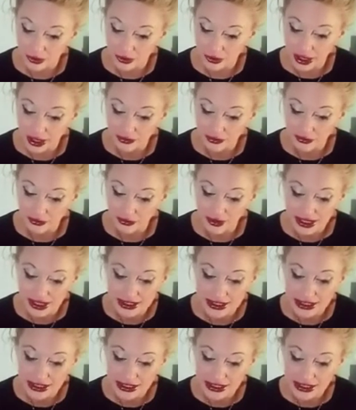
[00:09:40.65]
They have
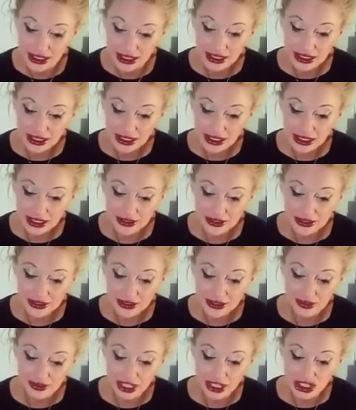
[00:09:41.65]
invested in
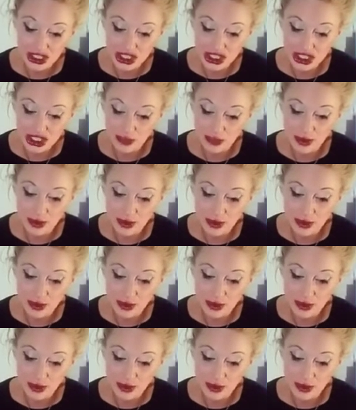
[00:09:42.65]
this relationship